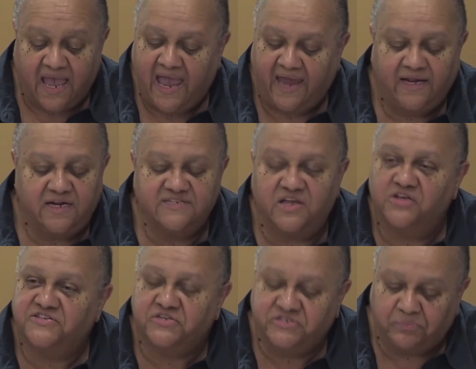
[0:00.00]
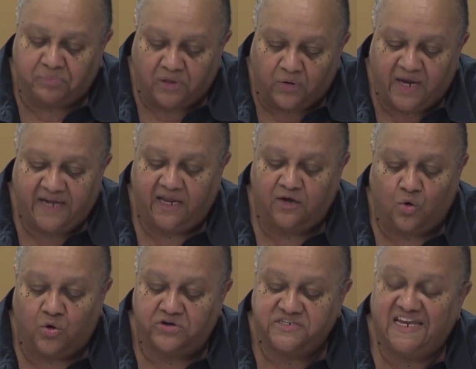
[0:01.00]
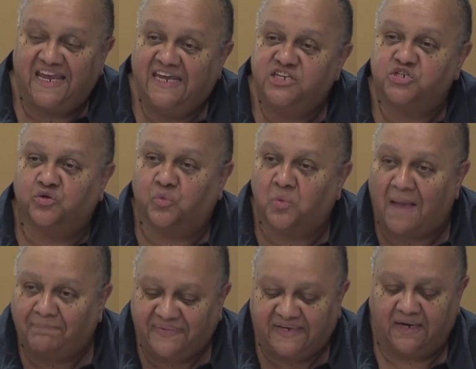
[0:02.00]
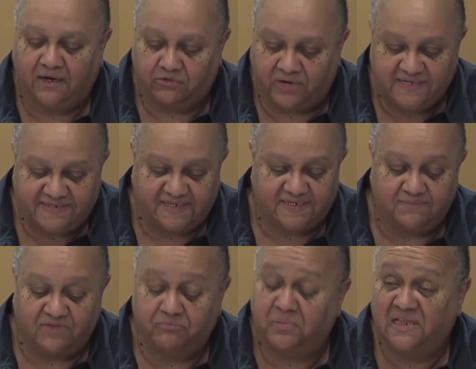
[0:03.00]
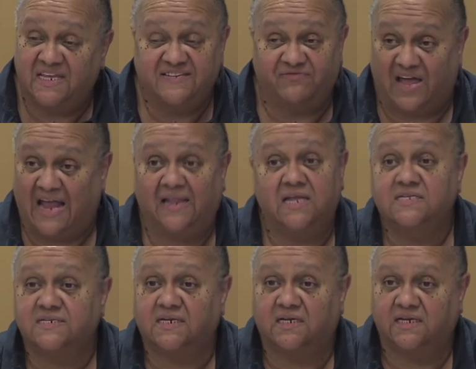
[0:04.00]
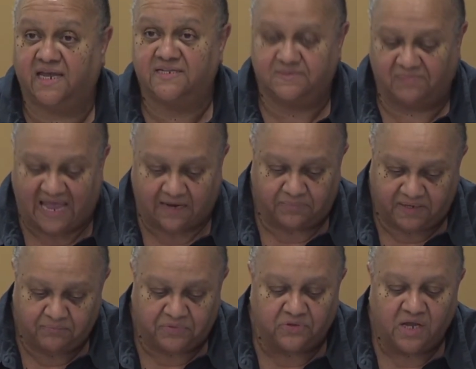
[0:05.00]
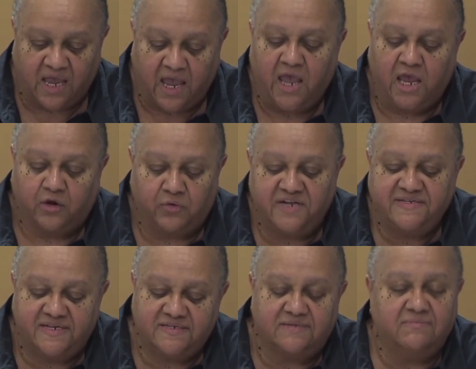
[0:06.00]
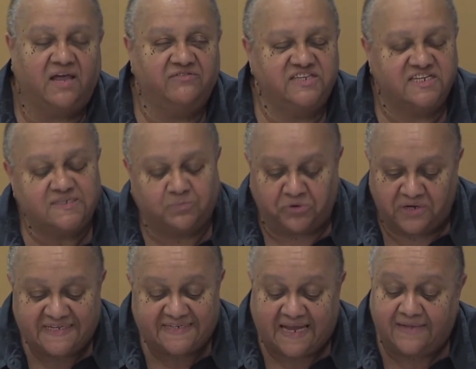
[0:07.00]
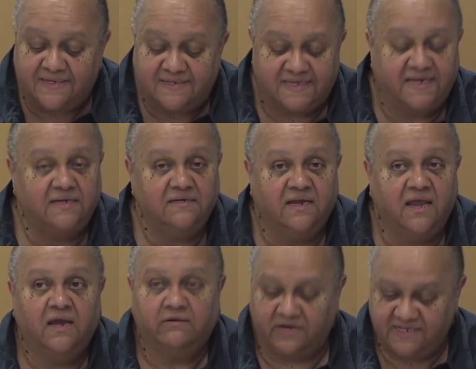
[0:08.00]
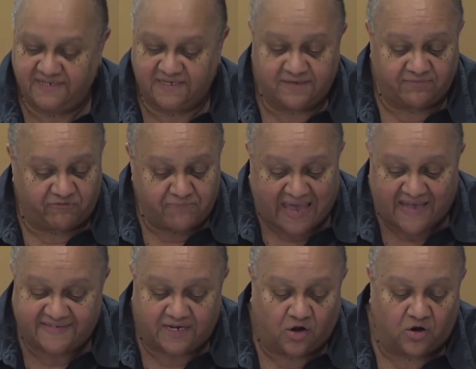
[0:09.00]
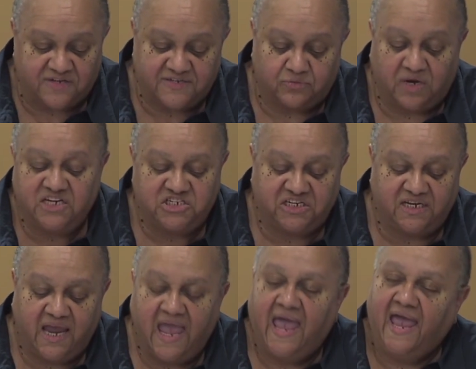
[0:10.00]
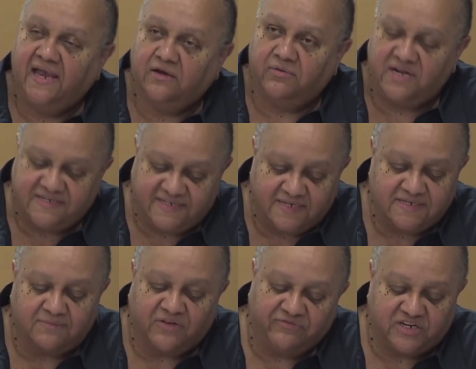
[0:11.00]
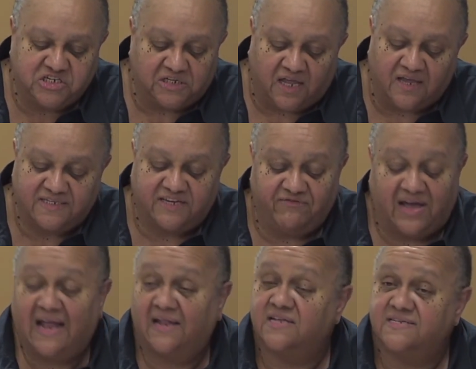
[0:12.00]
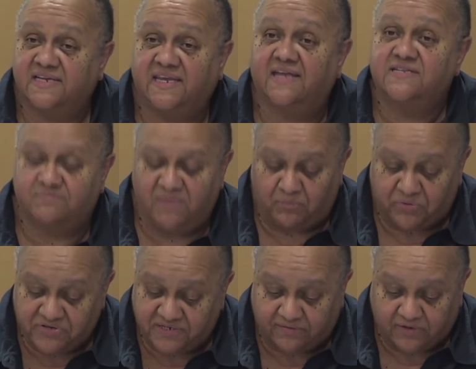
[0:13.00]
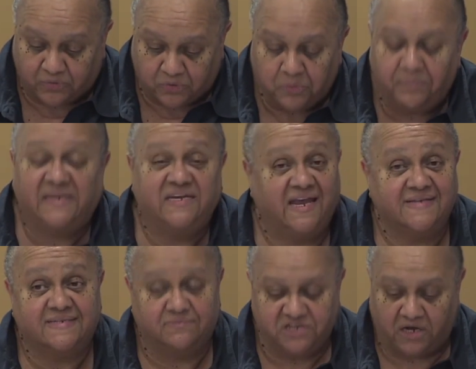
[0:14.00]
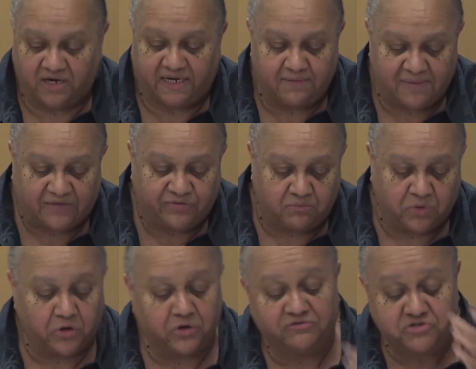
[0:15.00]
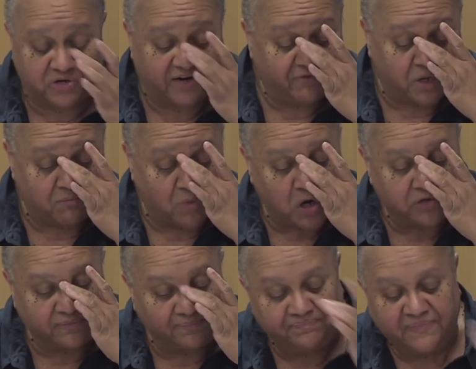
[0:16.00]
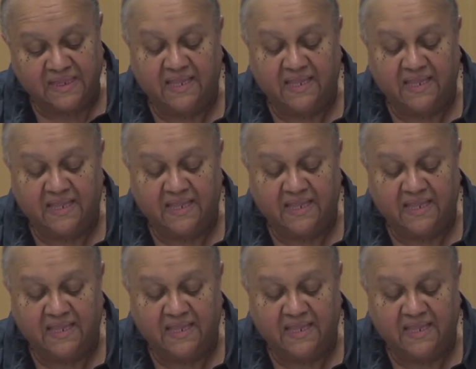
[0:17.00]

and it is also deployed in order to interrupt criticism of police violence against Black people, criticism of disparate sentencing, criticism of mass incarceration, and criticism of vigilante violence against members of the group. And yes, I'm talking about the murder of Trayvon Martin.